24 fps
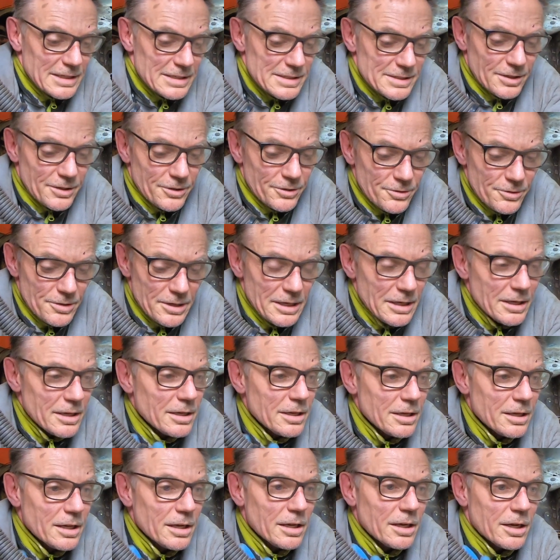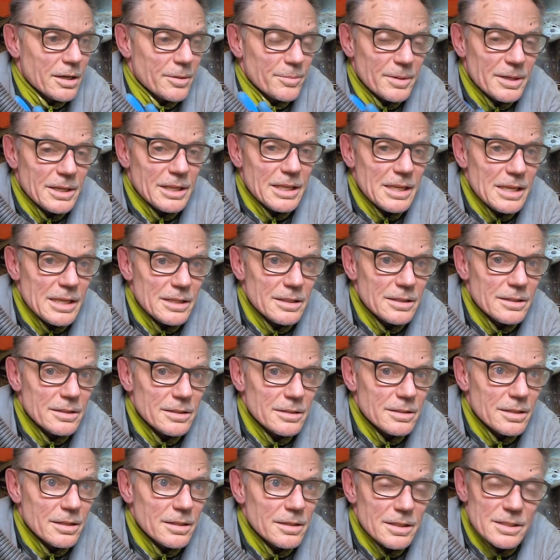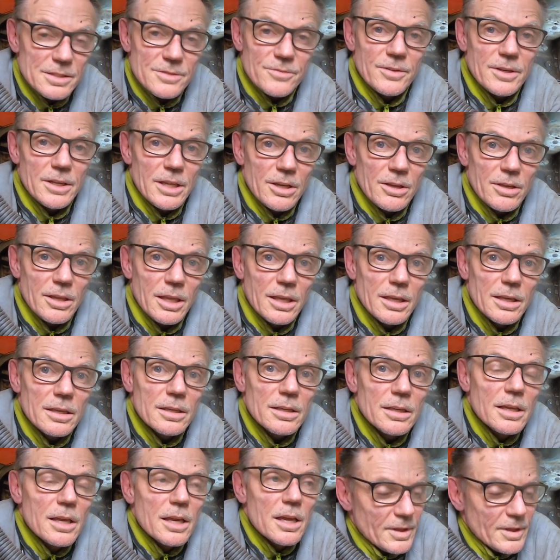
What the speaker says: So I'm going to end this video here.